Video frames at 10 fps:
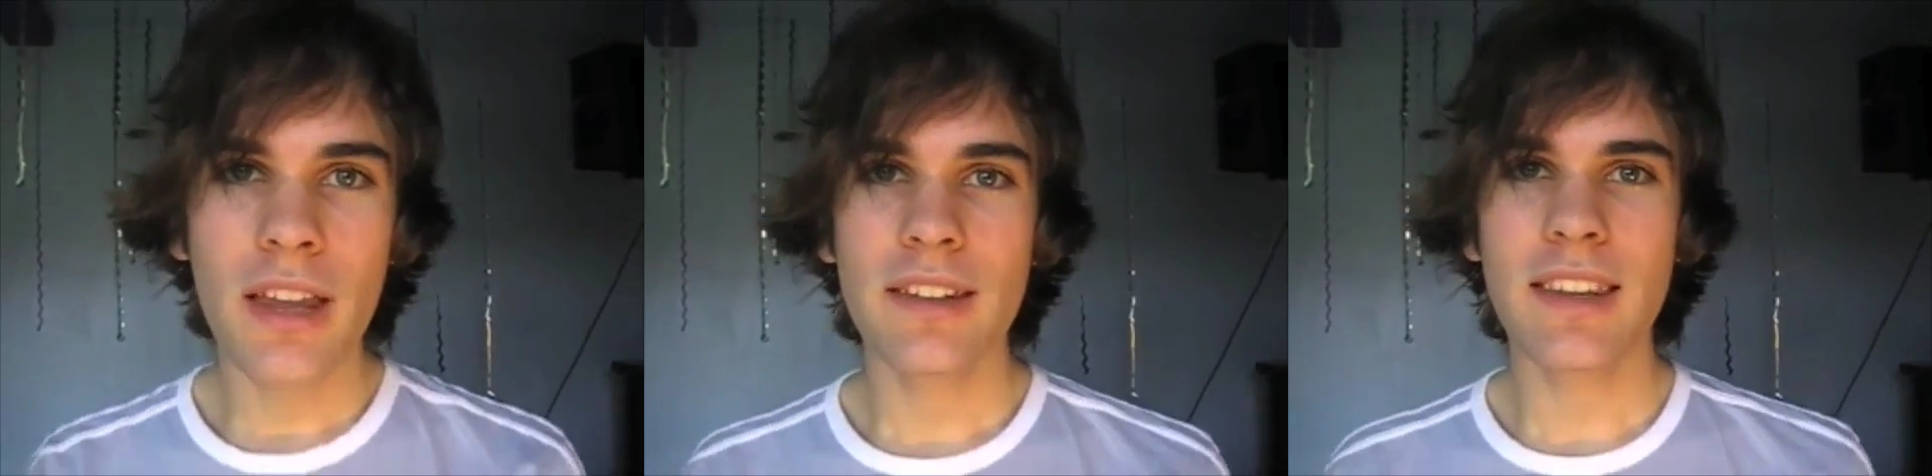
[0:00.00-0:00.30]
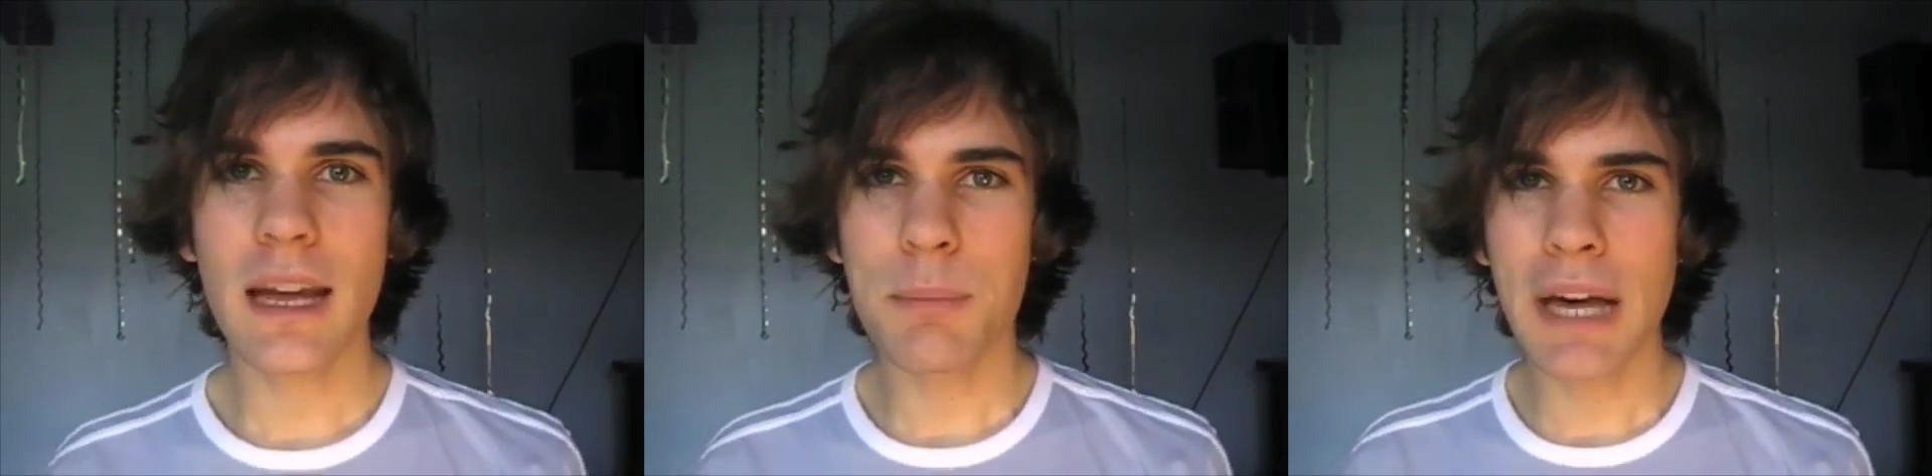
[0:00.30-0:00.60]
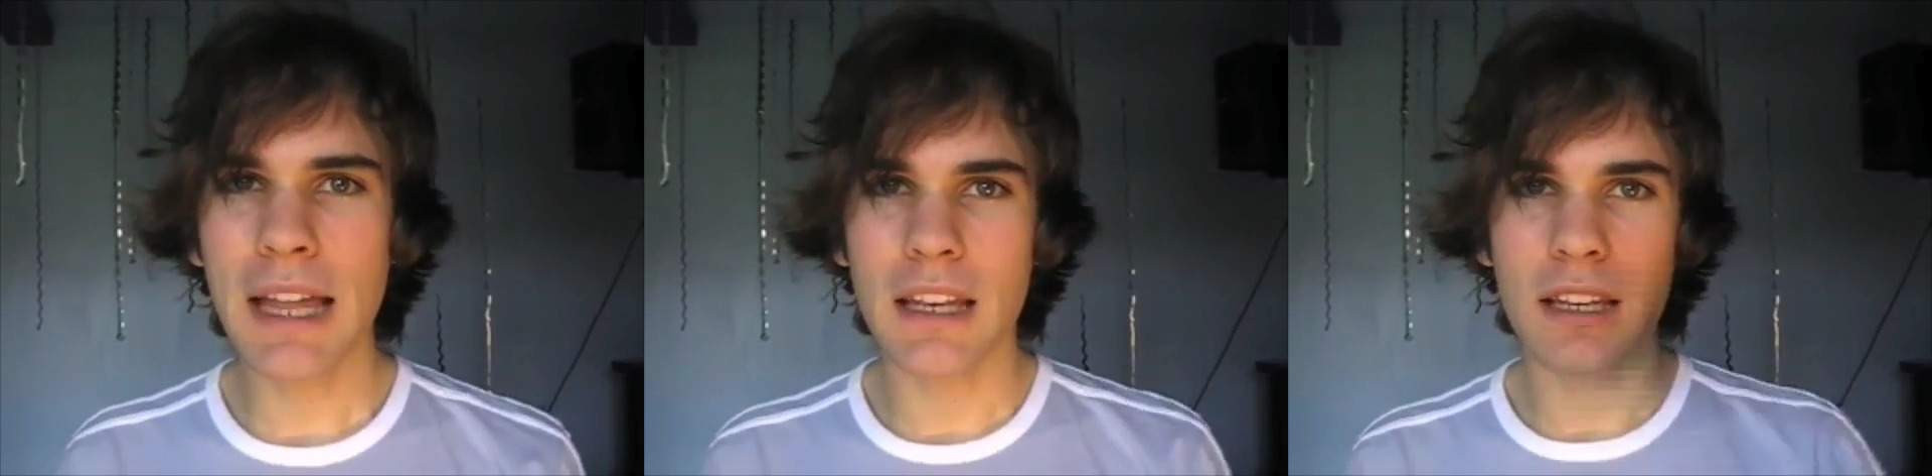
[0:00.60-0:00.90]
Did they get
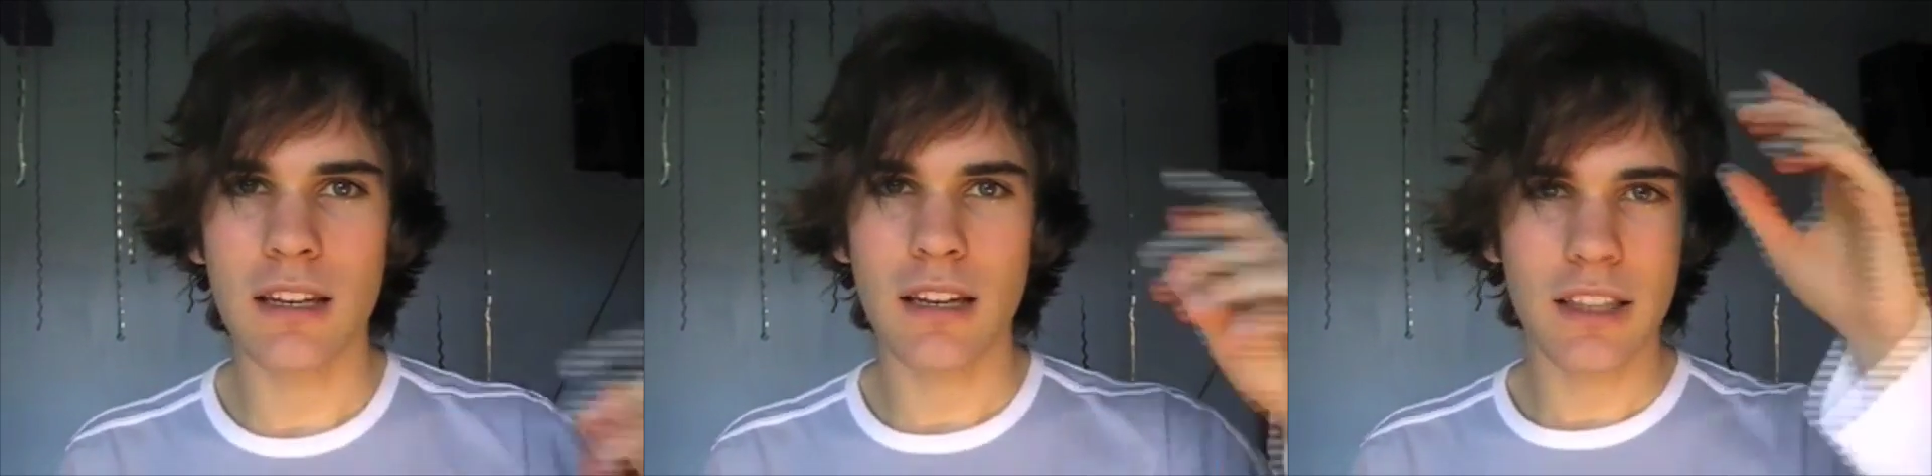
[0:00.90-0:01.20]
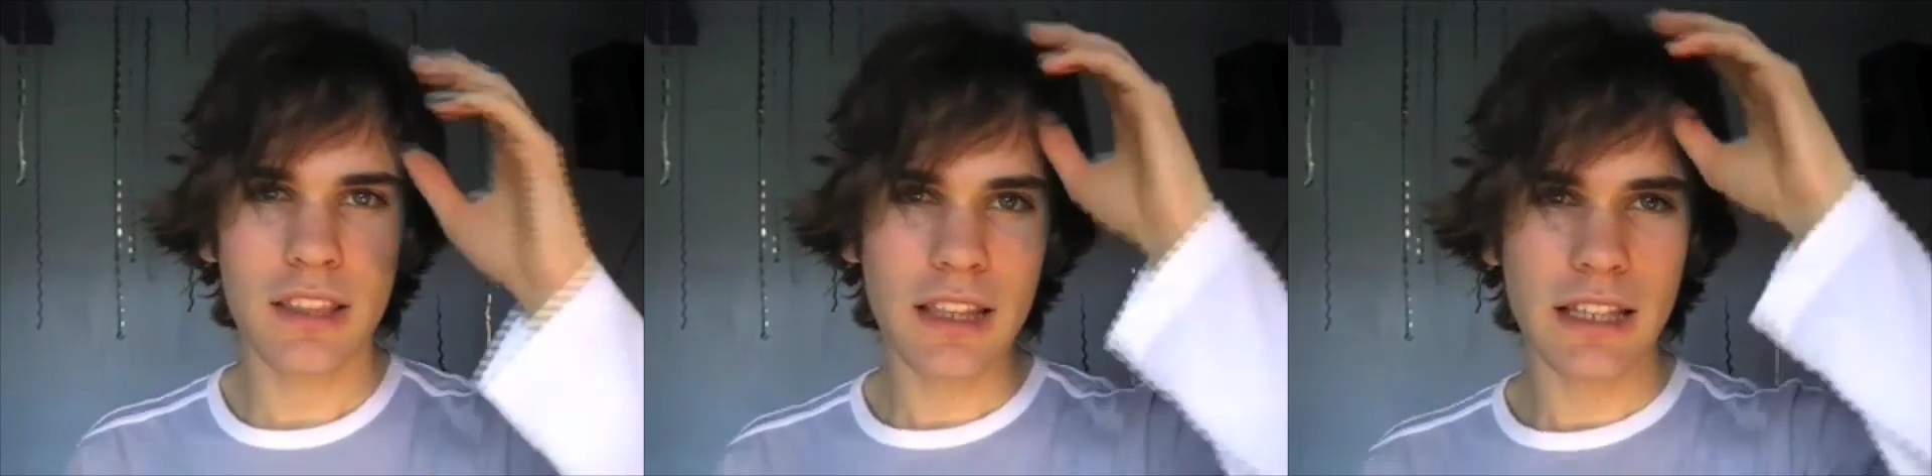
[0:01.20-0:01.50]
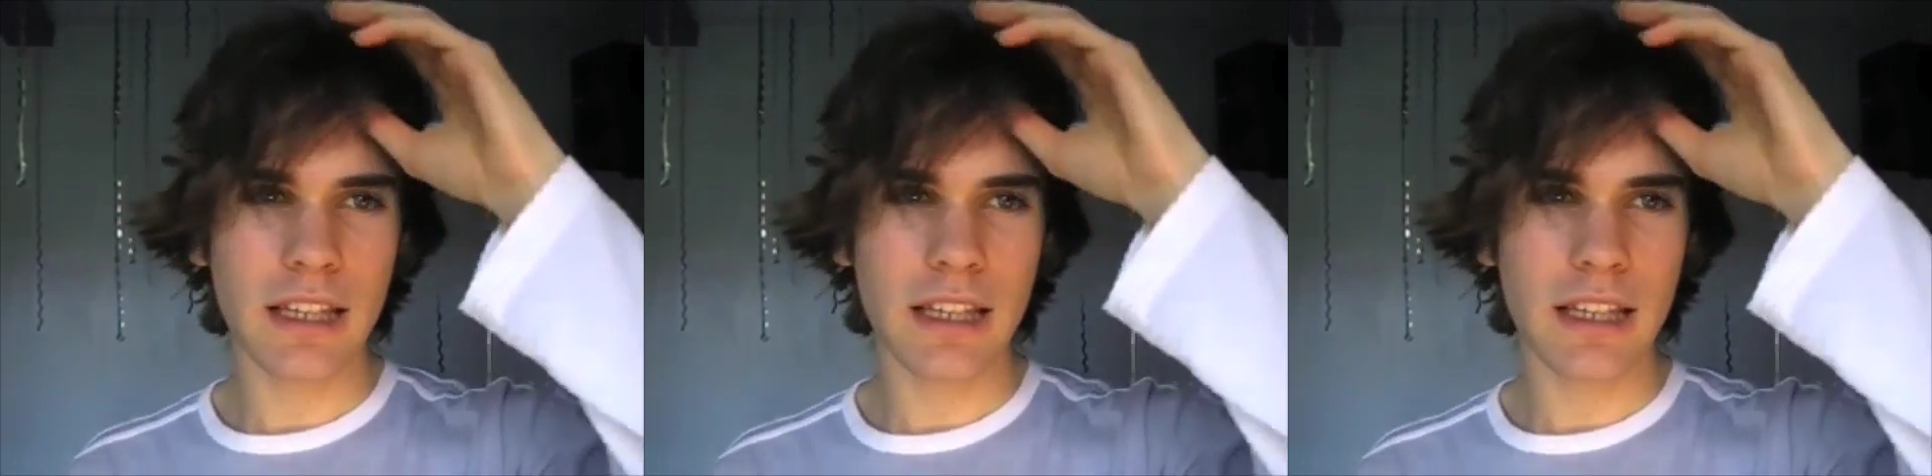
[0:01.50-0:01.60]
banned? I think they